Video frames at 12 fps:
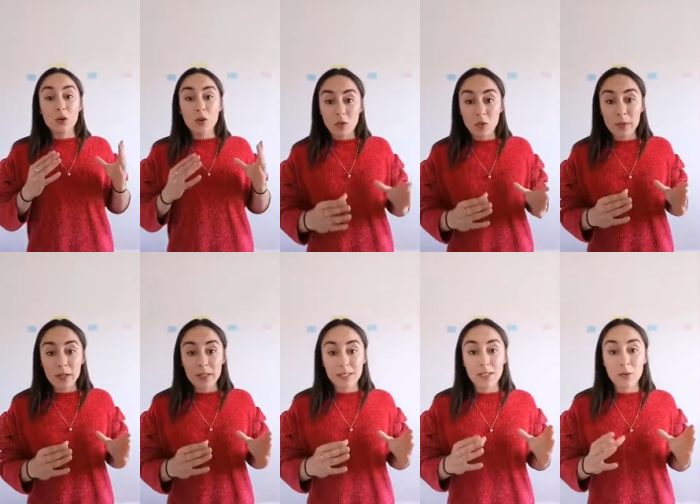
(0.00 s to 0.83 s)

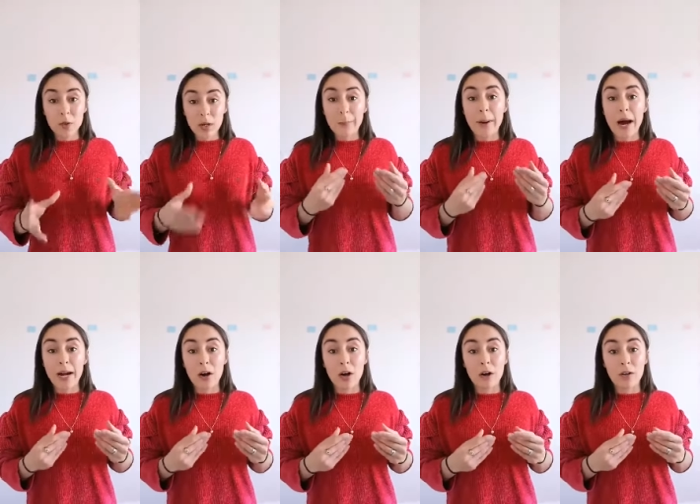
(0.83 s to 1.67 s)
governments cutting
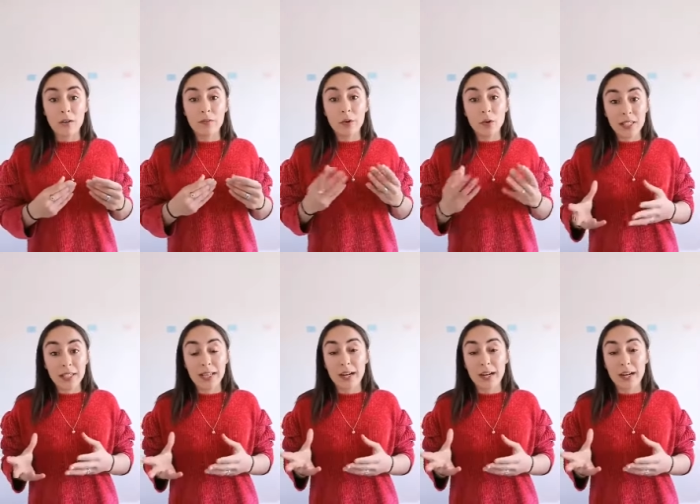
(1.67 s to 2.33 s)
back on funding